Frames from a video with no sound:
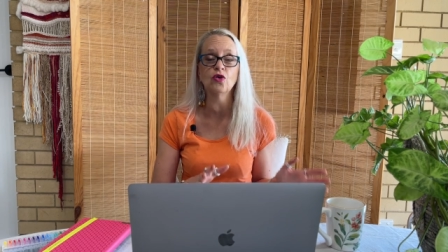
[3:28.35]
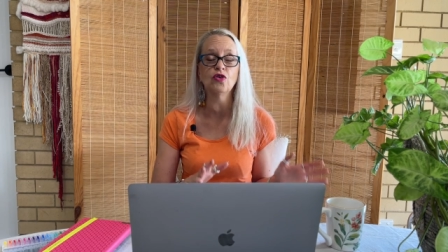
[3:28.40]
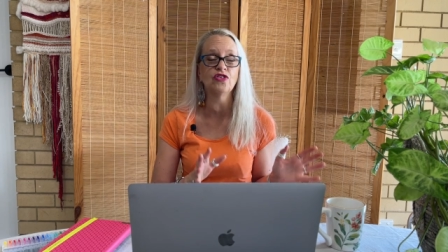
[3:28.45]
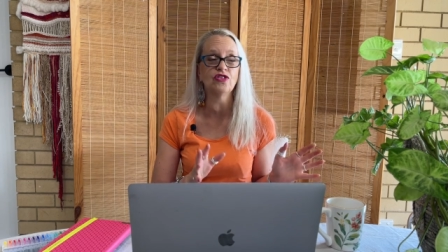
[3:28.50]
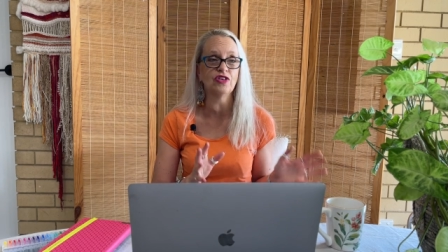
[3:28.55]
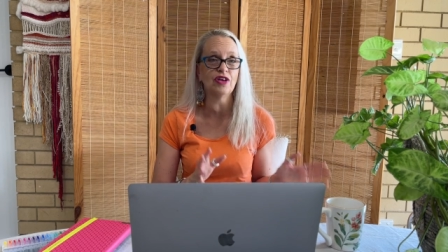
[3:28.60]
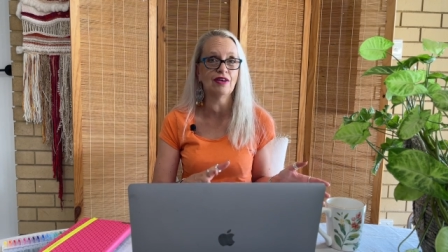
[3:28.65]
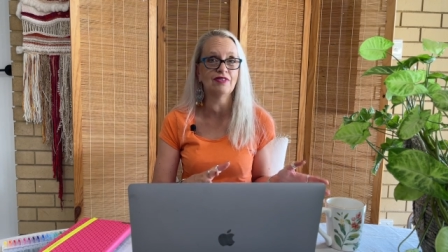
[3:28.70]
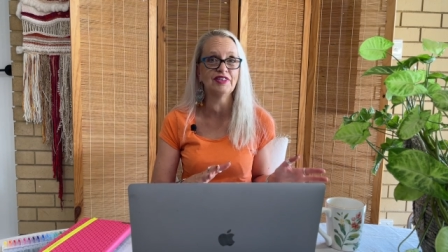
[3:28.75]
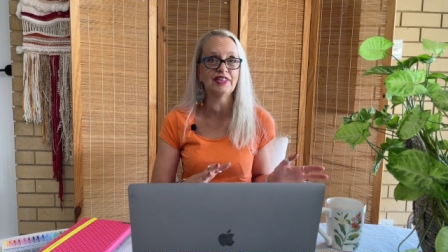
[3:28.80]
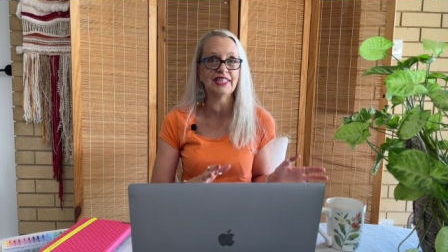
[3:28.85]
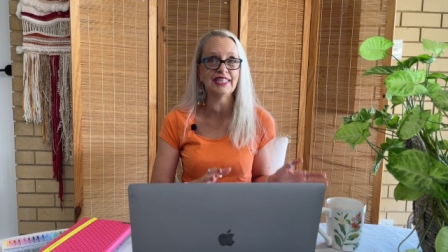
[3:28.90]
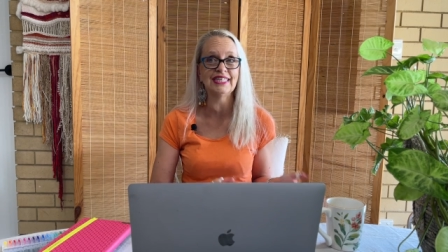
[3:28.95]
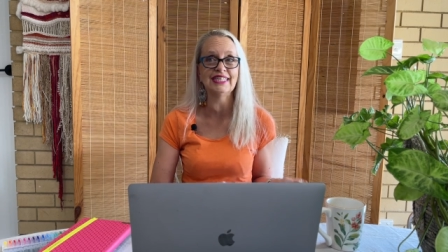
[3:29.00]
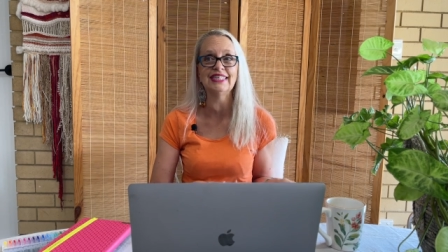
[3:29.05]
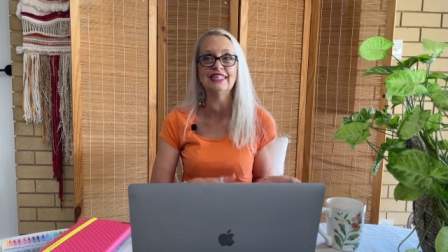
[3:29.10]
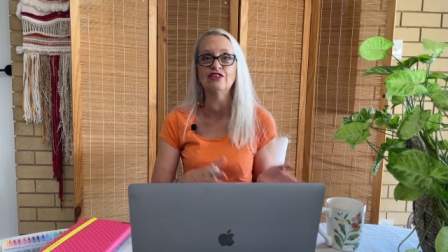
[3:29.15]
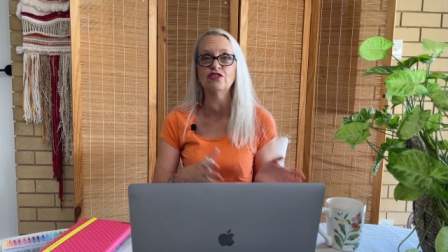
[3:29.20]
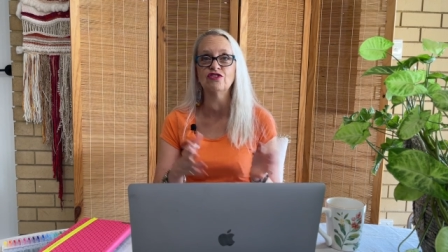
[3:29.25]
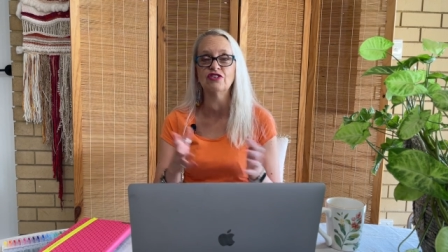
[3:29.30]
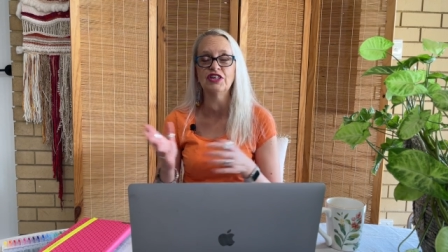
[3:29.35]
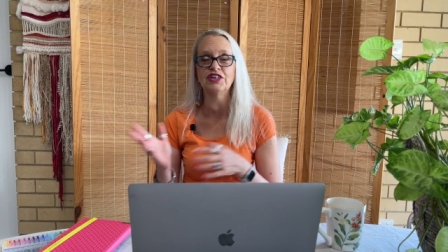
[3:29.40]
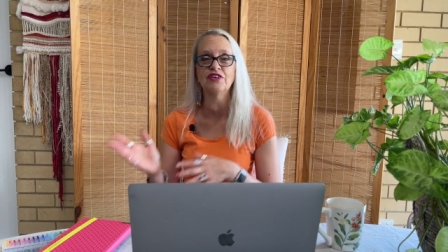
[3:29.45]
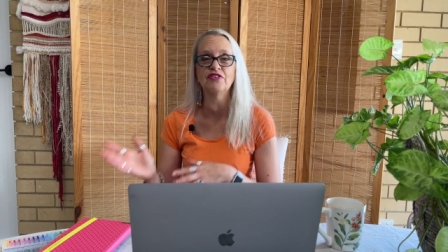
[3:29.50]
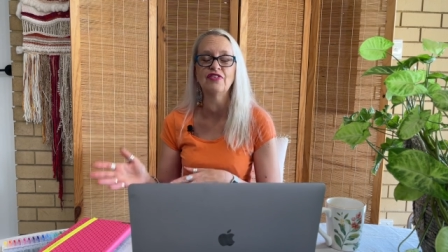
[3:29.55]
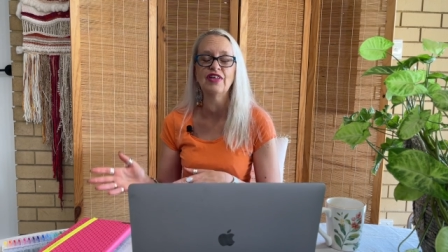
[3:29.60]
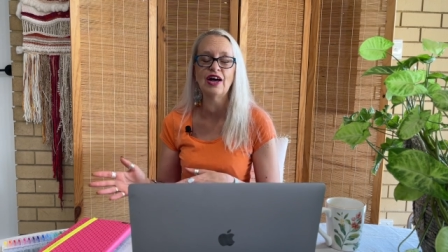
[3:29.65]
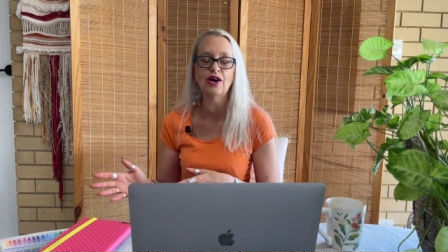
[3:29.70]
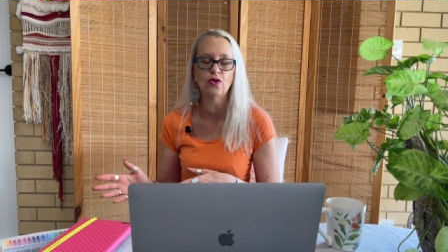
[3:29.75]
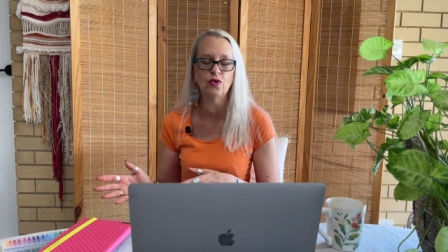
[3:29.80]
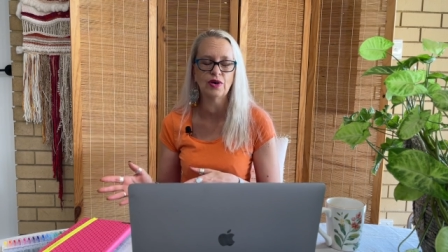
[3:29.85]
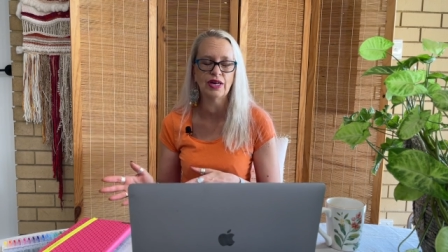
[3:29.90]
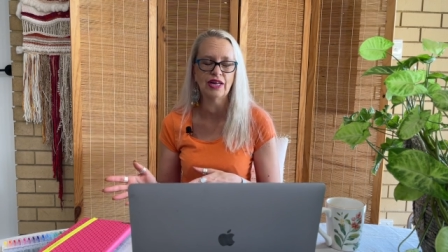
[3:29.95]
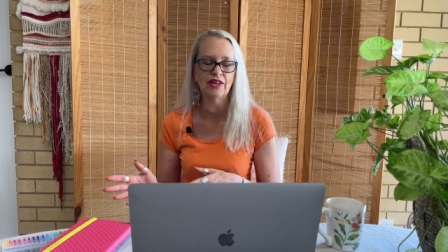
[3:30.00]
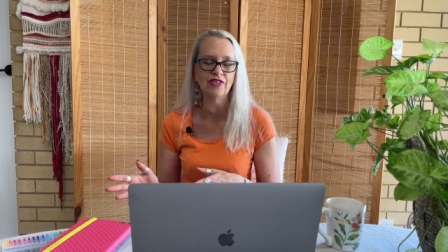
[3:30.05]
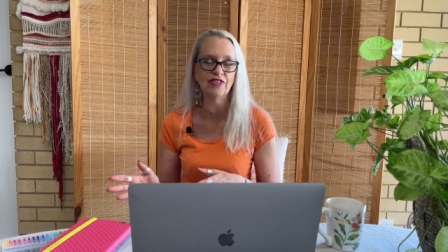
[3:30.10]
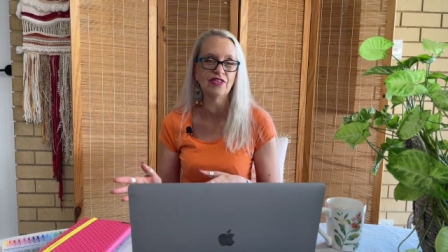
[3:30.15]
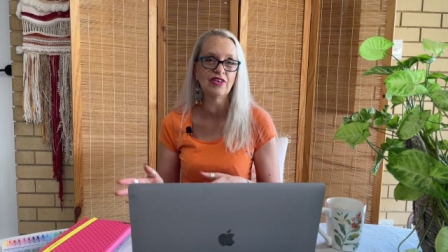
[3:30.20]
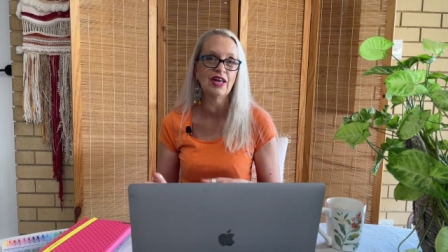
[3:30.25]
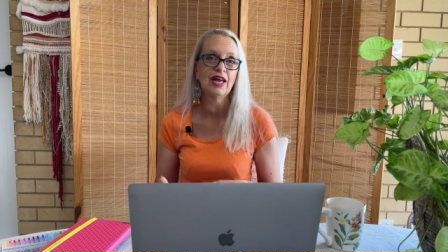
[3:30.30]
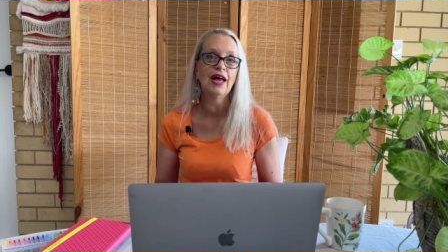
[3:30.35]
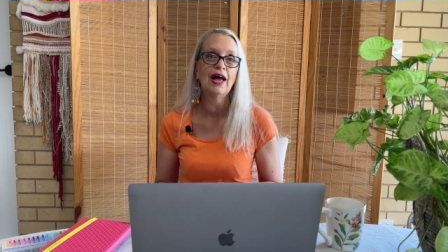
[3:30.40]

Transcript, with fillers: or services in front of that audience.